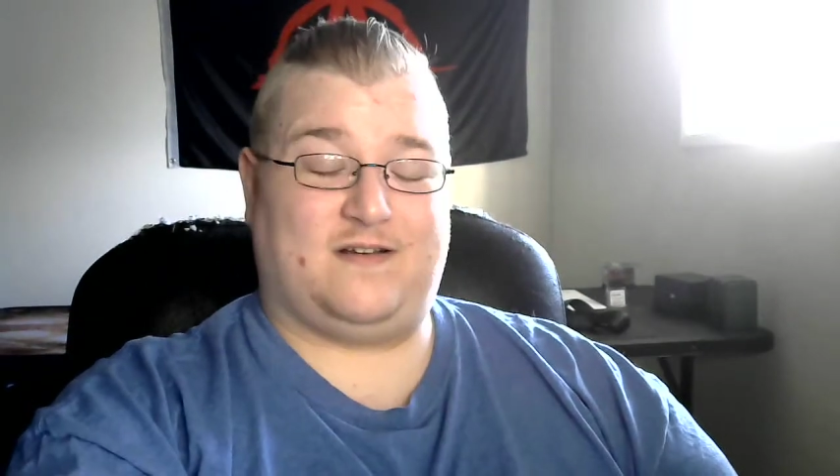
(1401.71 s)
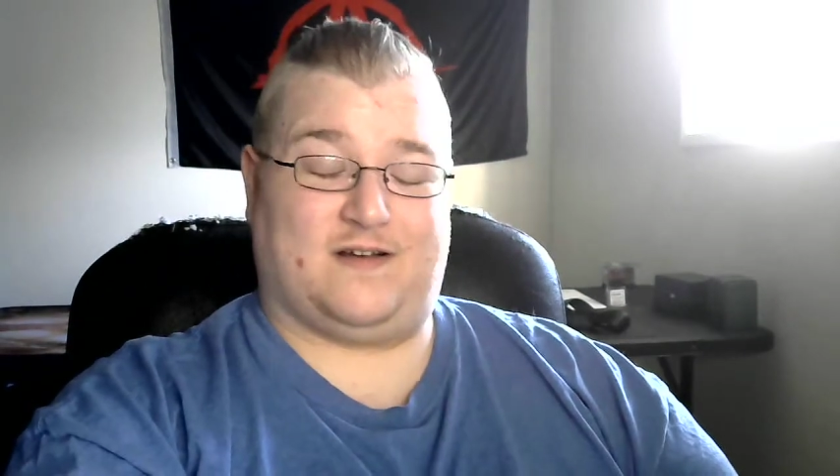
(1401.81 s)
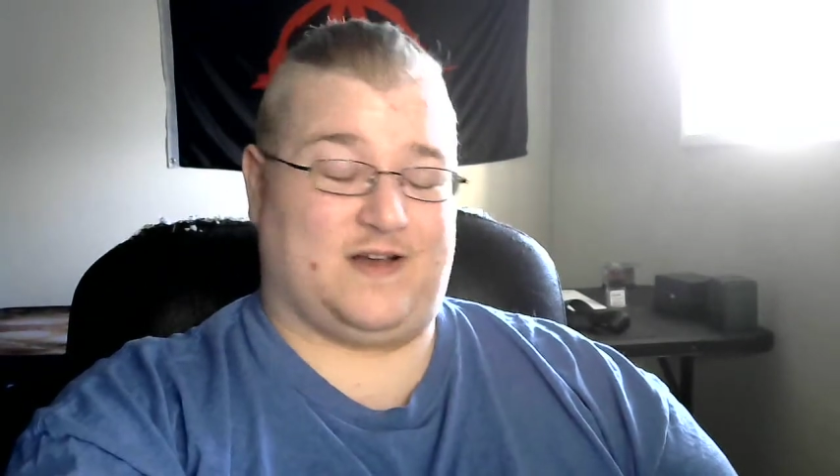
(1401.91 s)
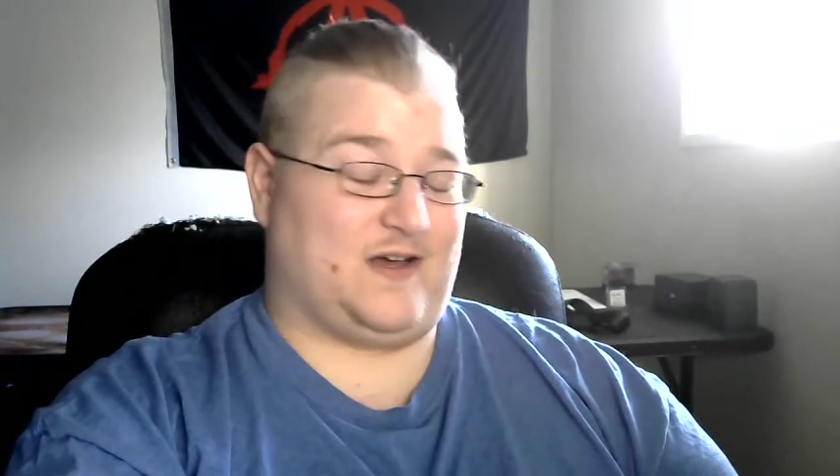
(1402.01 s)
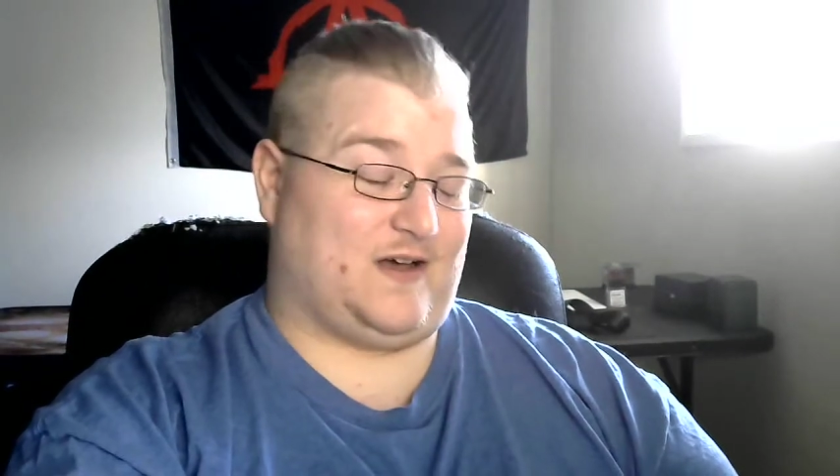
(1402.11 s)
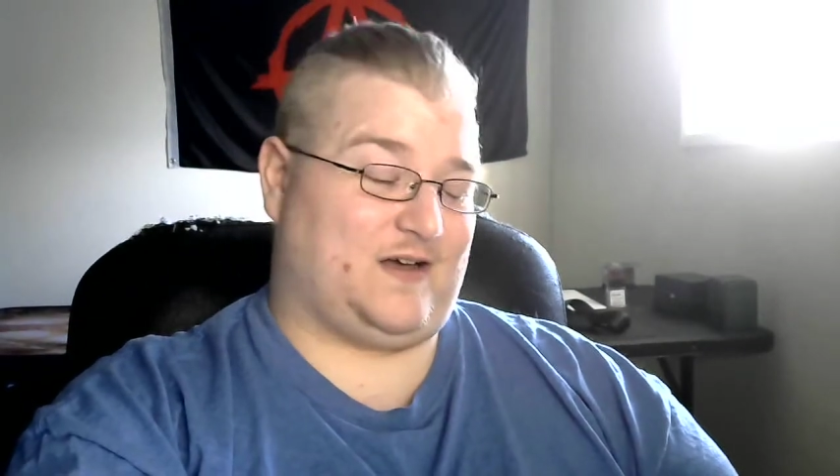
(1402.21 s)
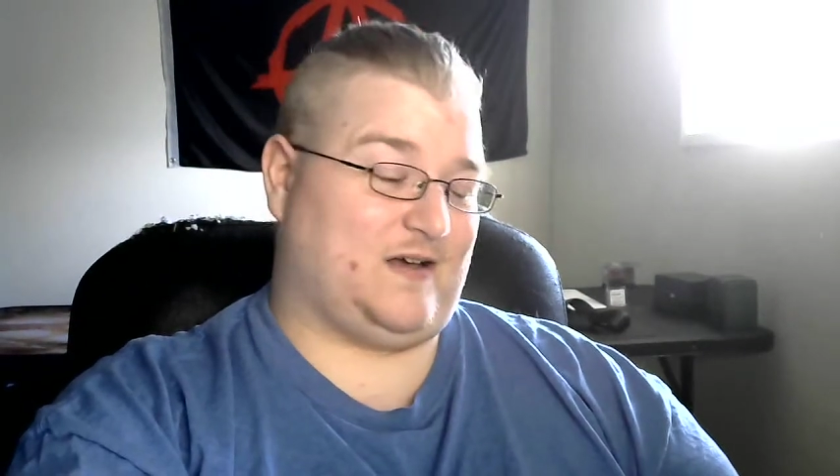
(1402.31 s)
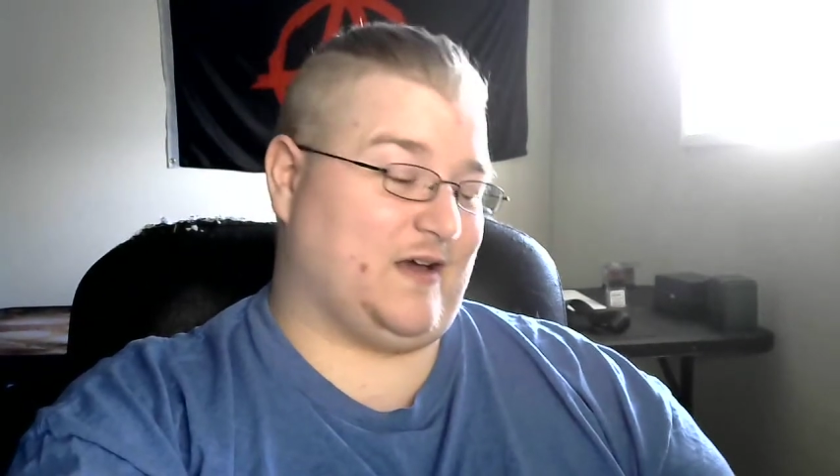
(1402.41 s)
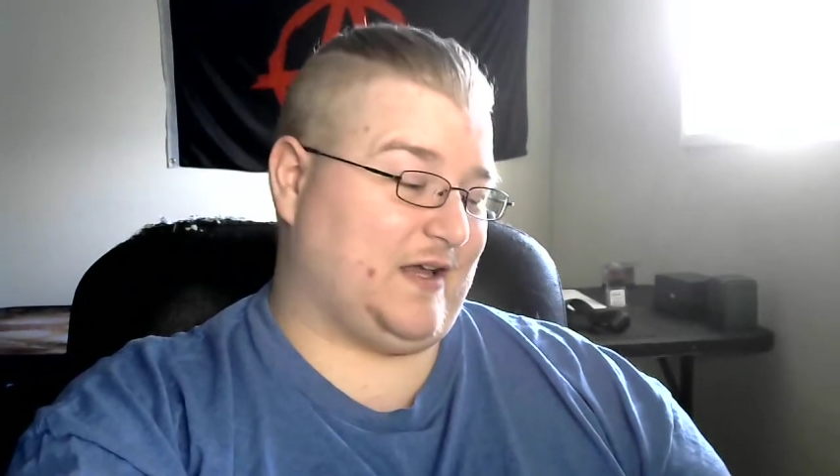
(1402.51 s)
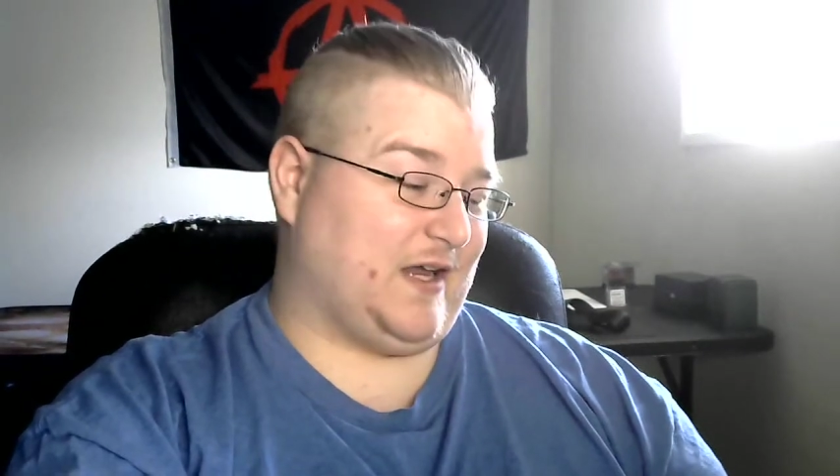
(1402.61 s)

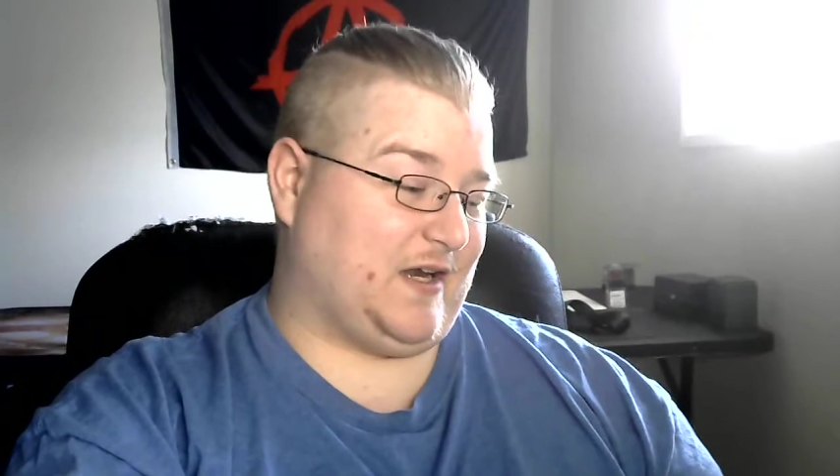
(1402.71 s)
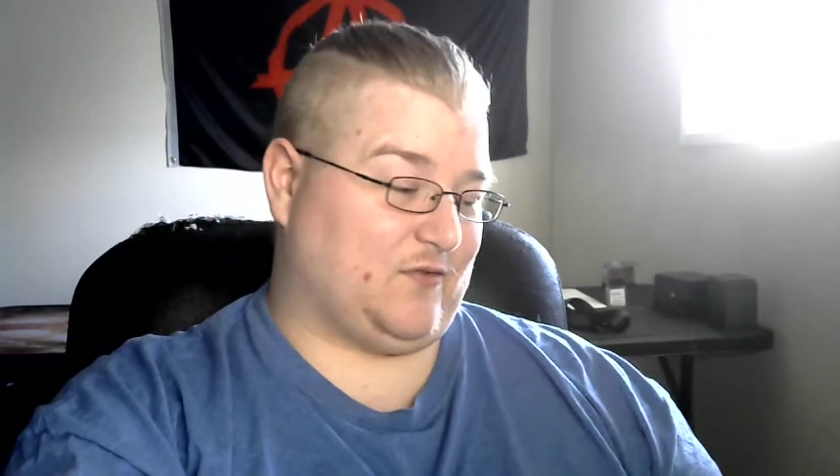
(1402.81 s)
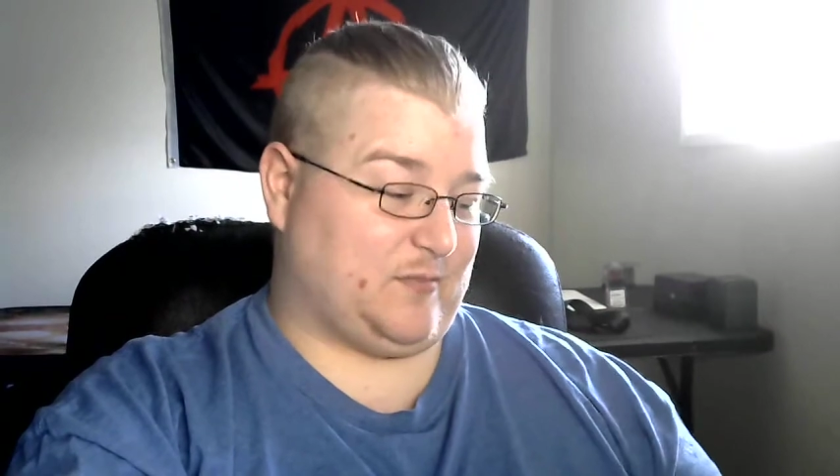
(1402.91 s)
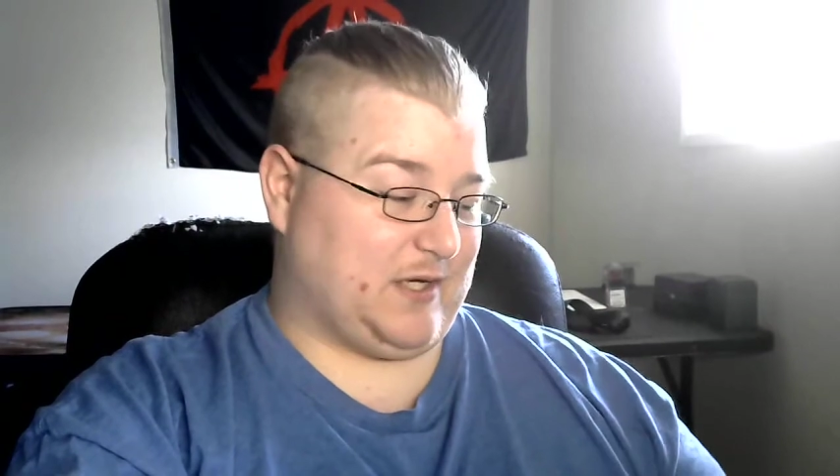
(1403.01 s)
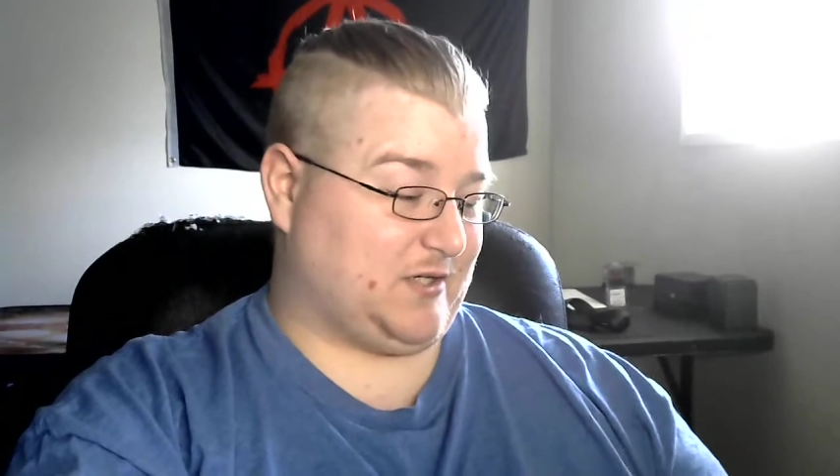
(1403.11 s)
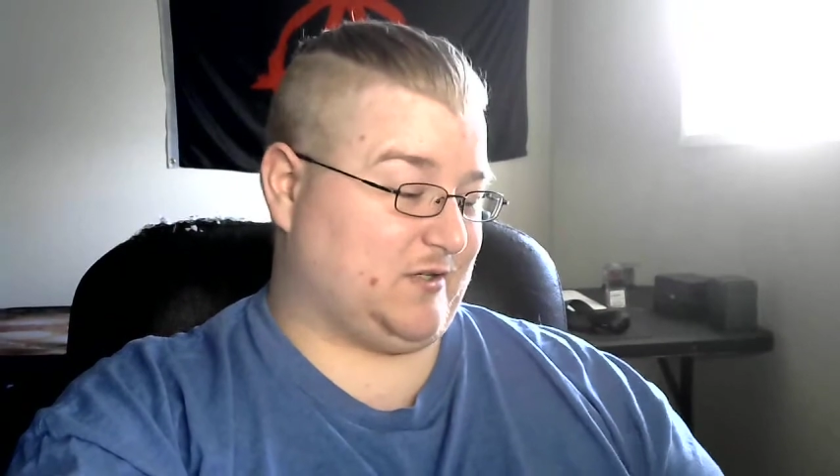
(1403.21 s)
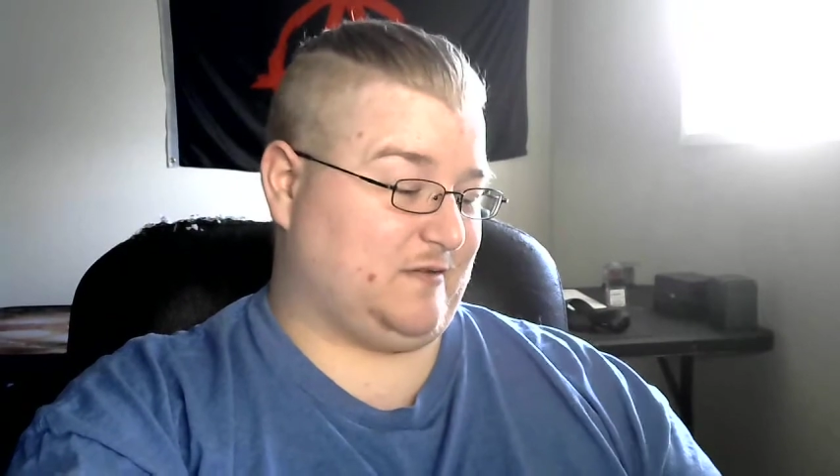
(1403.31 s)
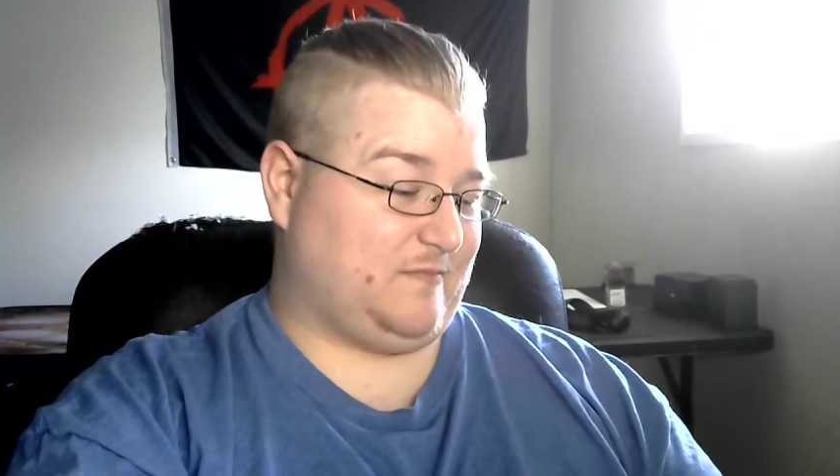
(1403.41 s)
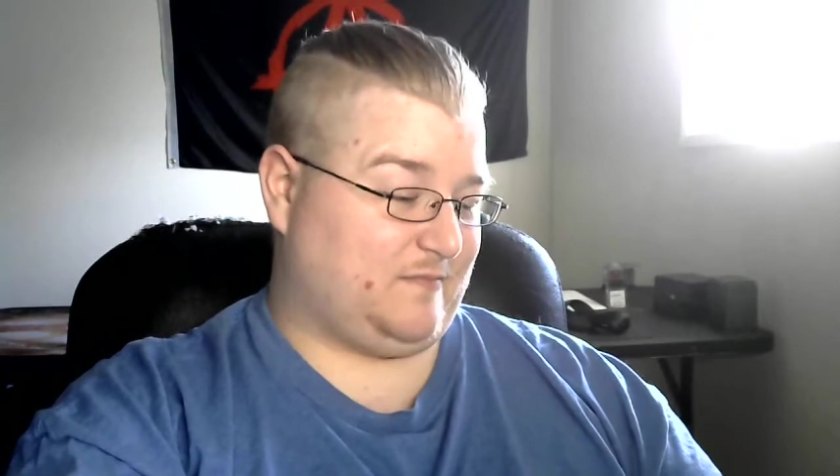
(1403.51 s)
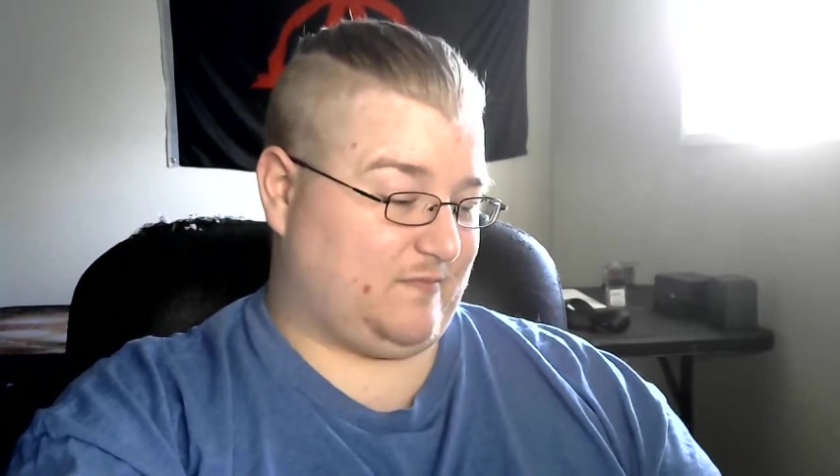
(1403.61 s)
I can't even imagine.
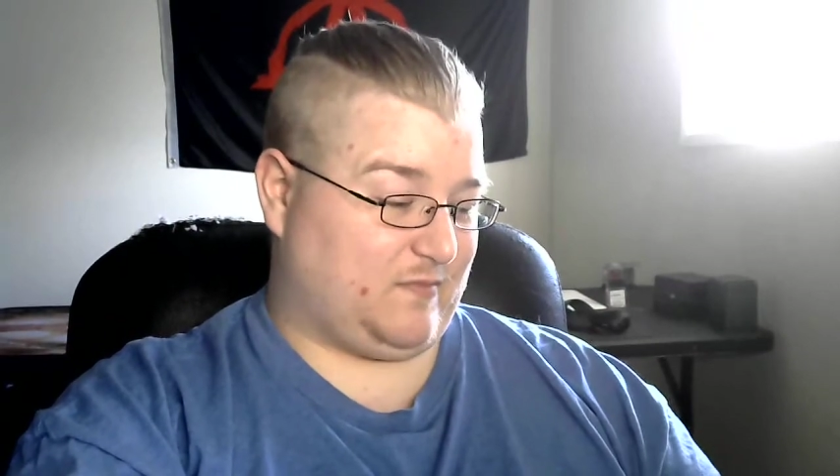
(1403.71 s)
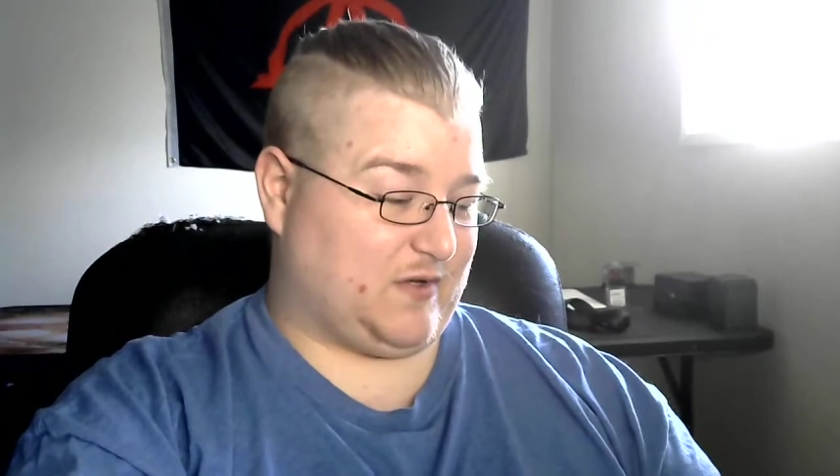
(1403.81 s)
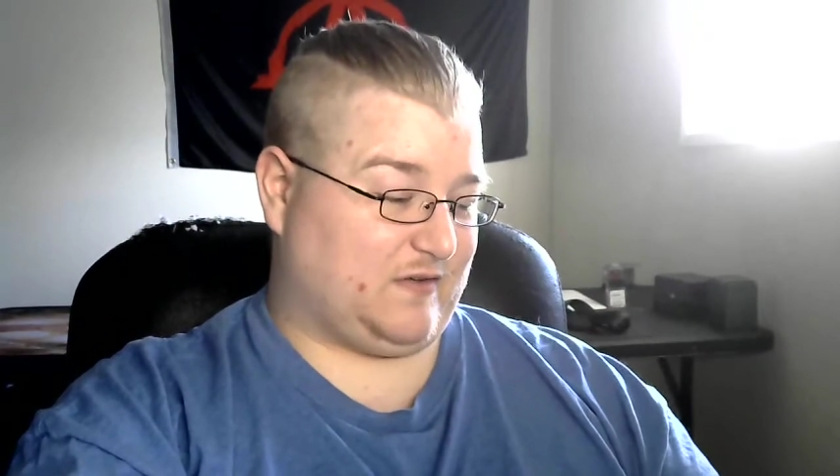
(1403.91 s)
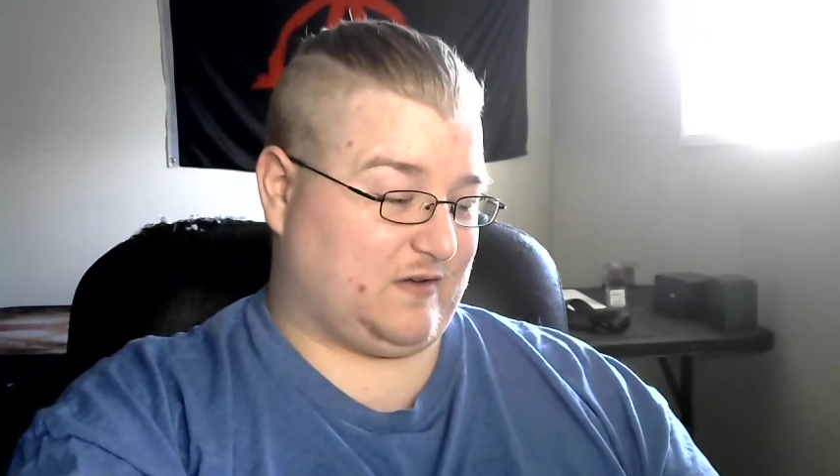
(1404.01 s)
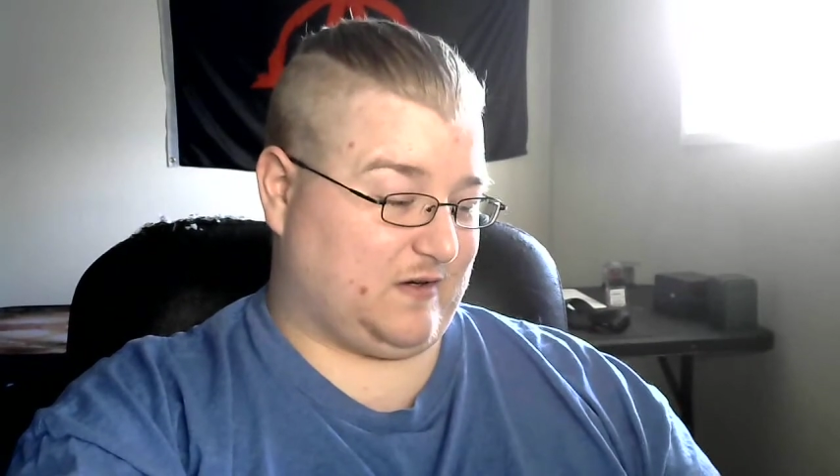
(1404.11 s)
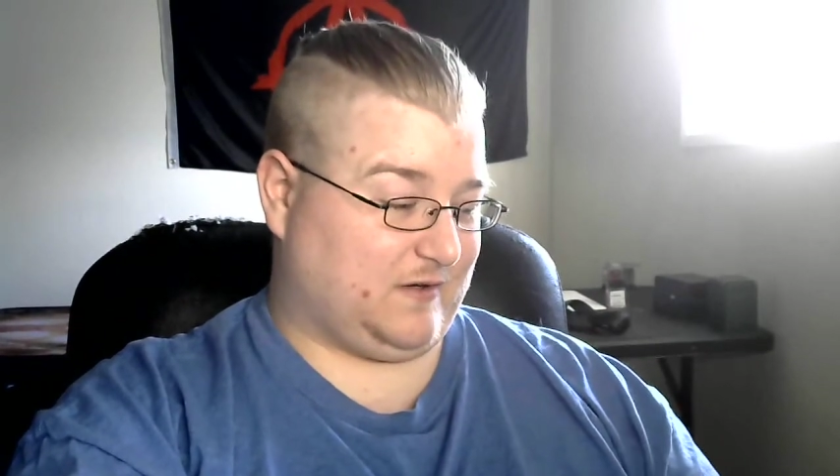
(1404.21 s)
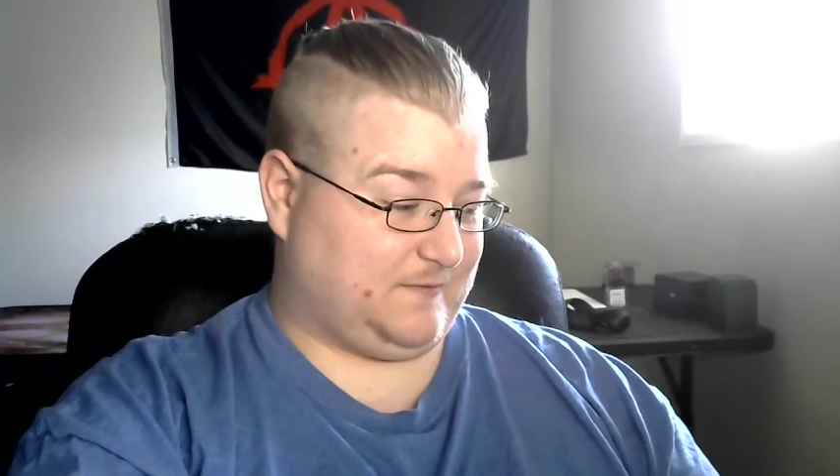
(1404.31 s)
It must suck.